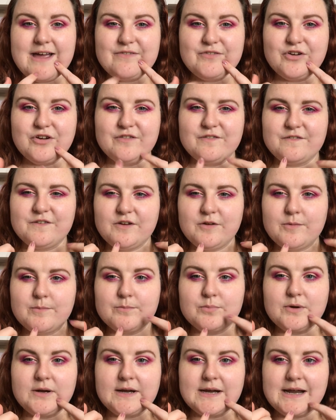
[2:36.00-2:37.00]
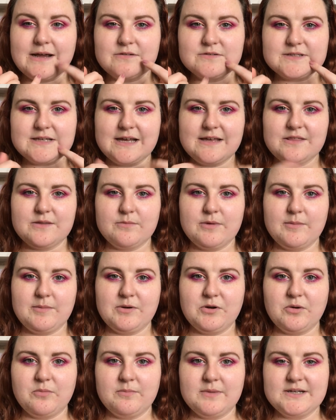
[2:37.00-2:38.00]
have got a few breakouts at the
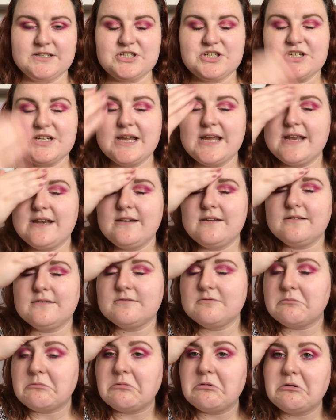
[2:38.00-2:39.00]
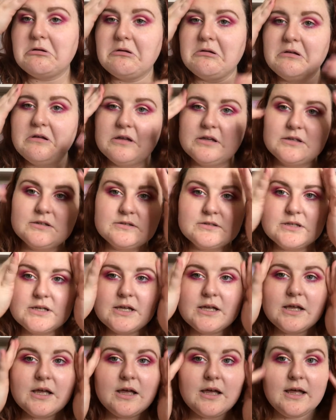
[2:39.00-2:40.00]
moment on my chin. Ugh,
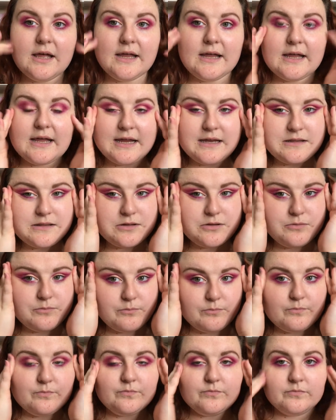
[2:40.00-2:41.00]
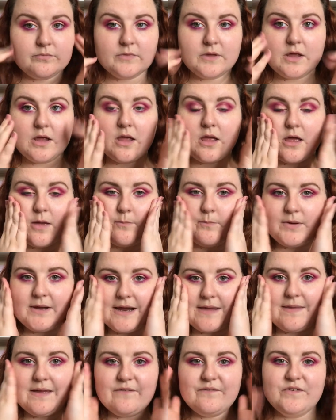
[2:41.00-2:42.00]
I hate them. But
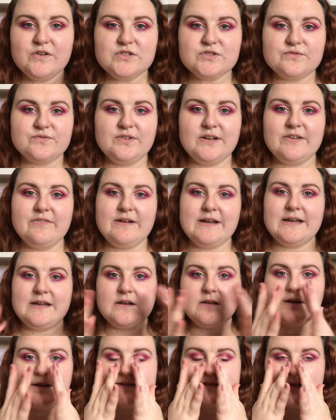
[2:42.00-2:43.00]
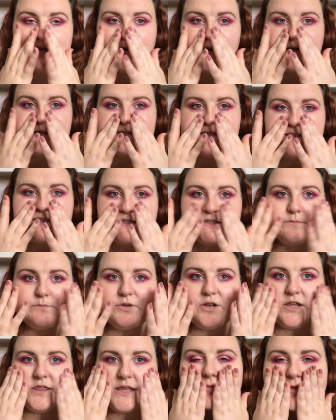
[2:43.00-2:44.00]
yeah, that feels really, really nice and
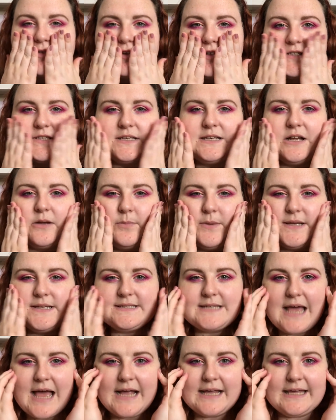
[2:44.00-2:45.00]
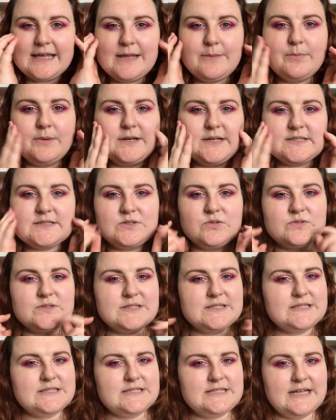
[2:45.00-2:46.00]
smooth. It's a little bit tacky, but it's not
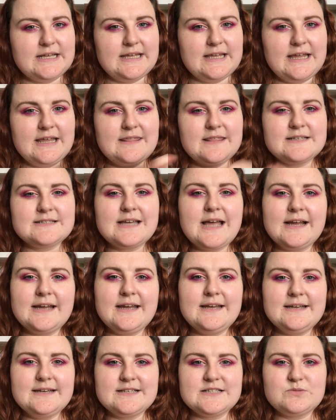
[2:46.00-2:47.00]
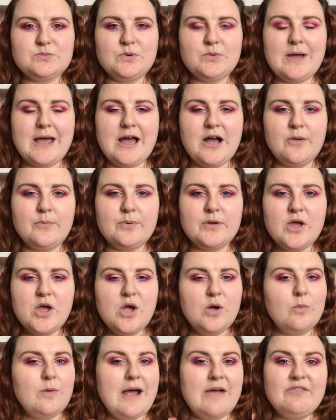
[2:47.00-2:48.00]
sticky. The tackiness will help
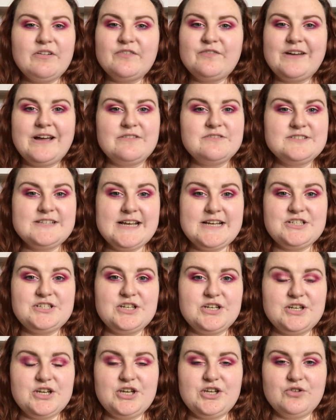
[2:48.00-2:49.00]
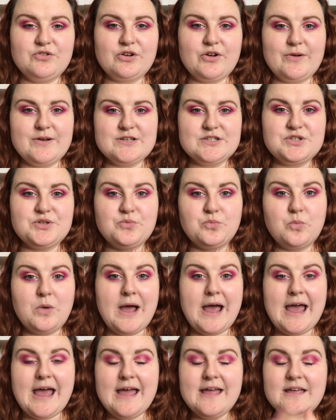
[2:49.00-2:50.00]
whatever foundation you're going to
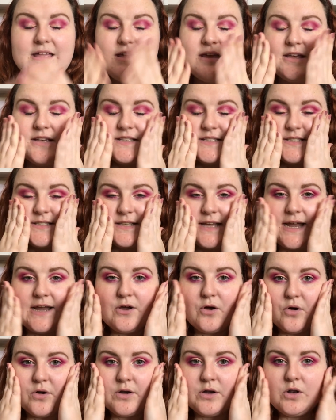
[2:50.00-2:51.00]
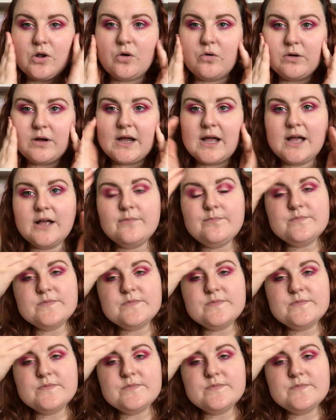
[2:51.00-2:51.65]
wear stay on longer.